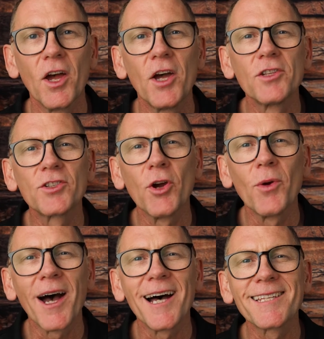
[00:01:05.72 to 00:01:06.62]

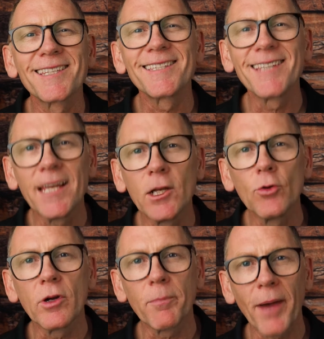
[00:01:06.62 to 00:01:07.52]
So a single
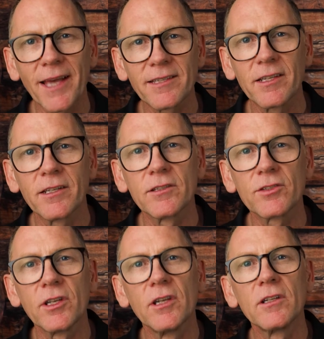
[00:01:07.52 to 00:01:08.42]

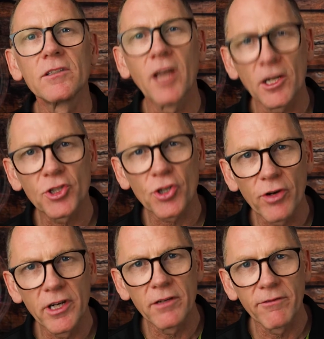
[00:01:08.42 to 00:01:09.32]
capacitance
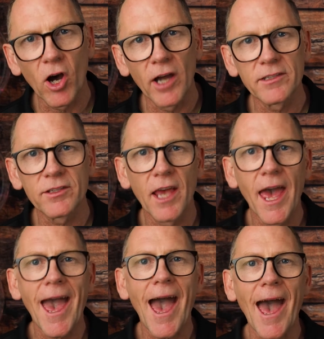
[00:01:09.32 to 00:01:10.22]
touchscreen device
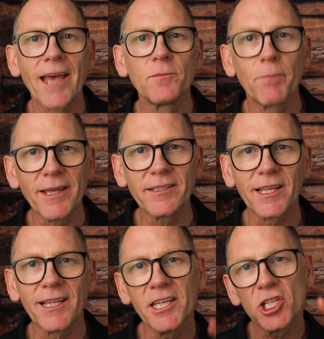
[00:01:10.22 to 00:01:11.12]
has
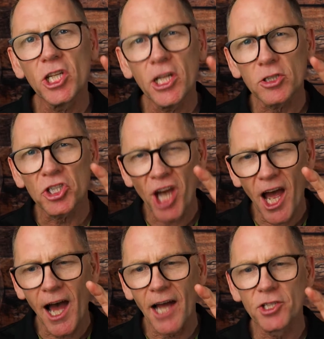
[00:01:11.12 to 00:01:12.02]
basically a little
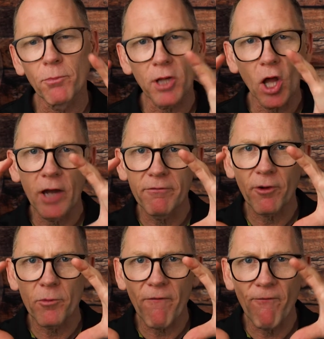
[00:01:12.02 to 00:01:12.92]
charge applied
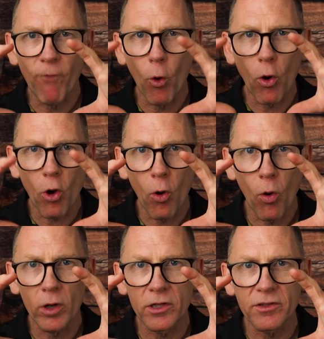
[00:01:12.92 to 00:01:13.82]
from the 4
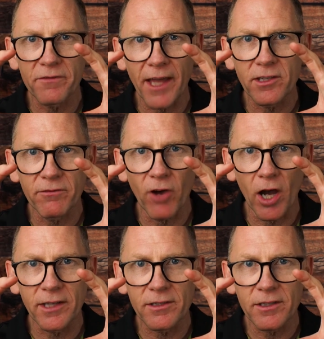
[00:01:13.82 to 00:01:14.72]
corners of that
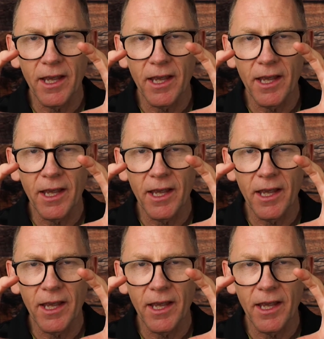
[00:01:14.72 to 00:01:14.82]
device.